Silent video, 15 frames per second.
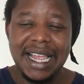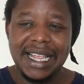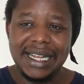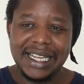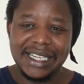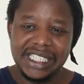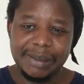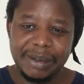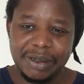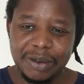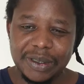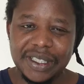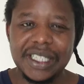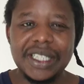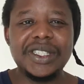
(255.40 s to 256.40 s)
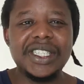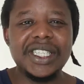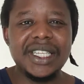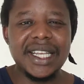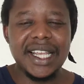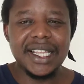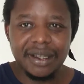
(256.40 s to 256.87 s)
largely because you
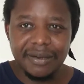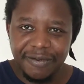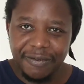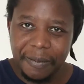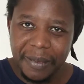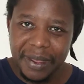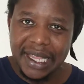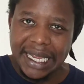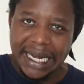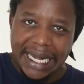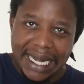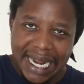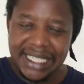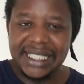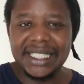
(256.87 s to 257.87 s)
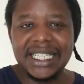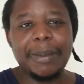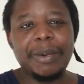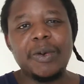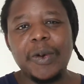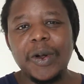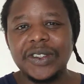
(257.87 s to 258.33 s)
see in the last
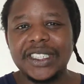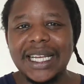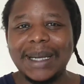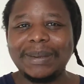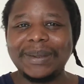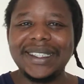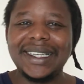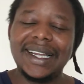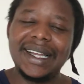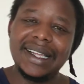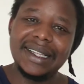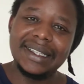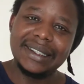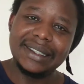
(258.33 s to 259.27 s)
couple of World Cups, the